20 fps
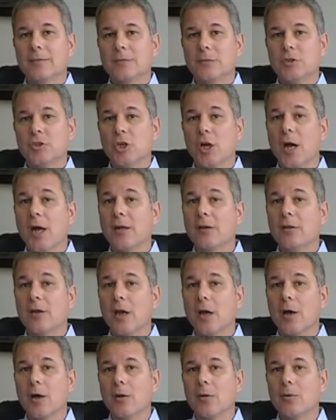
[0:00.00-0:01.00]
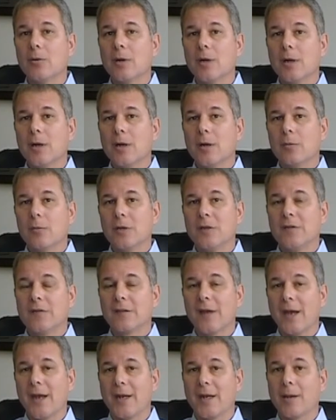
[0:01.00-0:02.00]
John Doe would
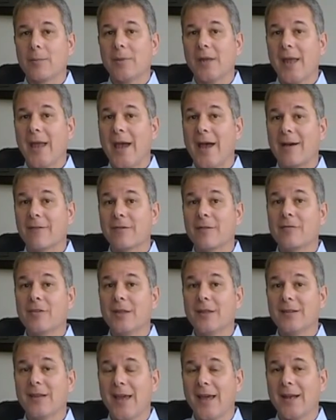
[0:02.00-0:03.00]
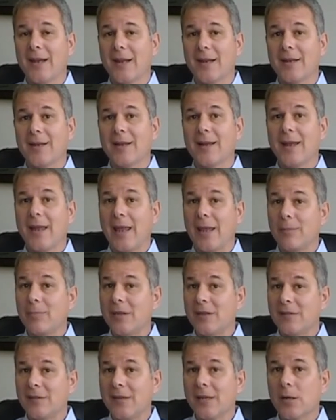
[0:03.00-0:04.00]
sign on behalf of the tenant,
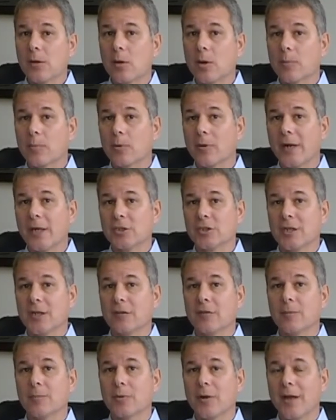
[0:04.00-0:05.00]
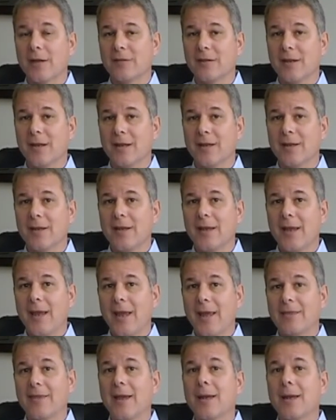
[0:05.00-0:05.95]
ABC Corporation, as the president, and